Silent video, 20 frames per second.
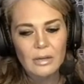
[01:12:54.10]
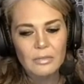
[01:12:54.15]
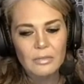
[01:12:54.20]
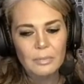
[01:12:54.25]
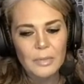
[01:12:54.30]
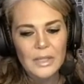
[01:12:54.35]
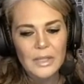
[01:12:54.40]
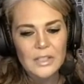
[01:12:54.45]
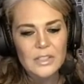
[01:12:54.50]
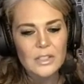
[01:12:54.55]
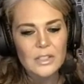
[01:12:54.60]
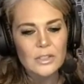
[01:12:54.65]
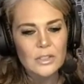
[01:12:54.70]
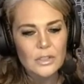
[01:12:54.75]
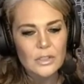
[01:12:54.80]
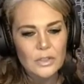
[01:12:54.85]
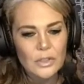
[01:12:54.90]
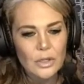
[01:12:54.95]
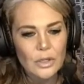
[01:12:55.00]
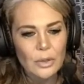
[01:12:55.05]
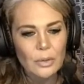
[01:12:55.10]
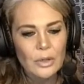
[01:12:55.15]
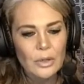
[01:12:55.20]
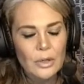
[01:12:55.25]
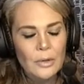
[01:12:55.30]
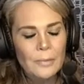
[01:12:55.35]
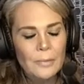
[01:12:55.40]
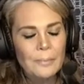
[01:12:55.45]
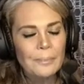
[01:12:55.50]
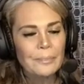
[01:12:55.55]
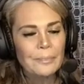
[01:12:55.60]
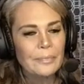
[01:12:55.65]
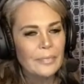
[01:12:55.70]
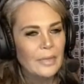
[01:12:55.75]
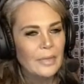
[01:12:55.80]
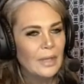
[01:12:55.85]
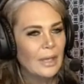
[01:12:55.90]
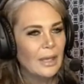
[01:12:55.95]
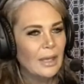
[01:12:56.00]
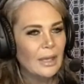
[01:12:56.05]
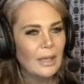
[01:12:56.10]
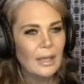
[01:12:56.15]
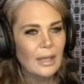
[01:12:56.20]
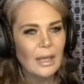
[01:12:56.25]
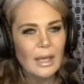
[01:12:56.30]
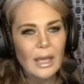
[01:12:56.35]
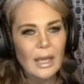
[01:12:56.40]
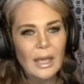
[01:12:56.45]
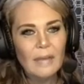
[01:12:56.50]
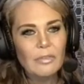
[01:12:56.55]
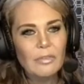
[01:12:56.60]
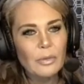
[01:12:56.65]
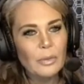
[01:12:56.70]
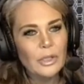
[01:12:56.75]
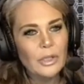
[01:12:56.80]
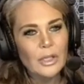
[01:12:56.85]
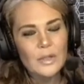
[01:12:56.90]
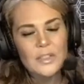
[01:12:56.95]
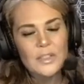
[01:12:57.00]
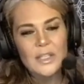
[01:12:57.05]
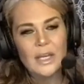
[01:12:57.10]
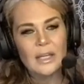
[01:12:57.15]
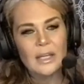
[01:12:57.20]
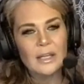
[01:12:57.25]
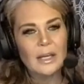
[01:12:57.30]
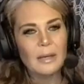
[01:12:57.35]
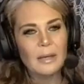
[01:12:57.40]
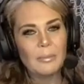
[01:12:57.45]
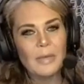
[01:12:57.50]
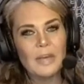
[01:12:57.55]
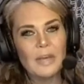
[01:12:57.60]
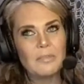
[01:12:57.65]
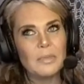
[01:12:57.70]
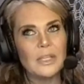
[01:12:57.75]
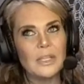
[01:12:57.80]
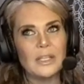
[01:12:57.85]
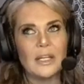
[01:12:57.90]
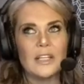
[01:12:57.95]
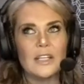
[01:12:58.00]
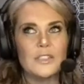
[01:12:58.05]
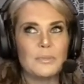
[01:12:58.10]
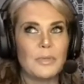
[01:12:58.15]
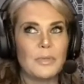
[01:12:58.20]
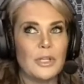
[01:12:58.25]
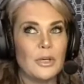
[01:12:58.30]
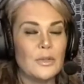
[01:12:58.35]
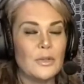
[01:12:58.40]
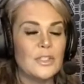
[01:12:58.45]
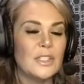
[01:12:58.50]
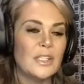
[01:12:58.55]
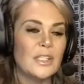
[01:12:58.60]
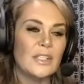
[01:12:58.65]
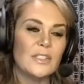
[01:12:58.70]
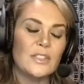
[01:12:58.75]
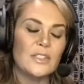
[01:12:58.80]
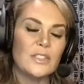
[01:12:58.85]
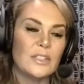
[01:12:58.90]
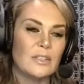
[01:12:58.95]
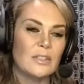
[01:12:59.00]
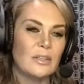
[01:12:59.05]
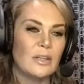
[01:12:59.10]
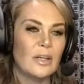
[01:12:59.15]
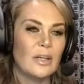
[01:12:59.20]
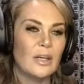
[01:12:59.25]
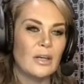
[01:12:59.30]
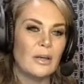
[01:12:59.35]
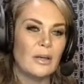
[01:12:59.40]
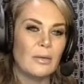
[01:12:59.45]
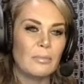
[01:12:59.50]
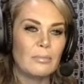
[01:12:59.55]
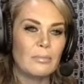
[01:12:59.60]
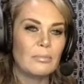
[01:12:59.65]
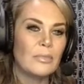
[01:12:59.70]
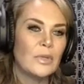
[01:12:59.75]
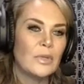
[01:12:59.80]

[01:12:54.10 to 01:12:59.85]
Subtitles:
of places. So everyone knows that. I've been at Espinosa's, and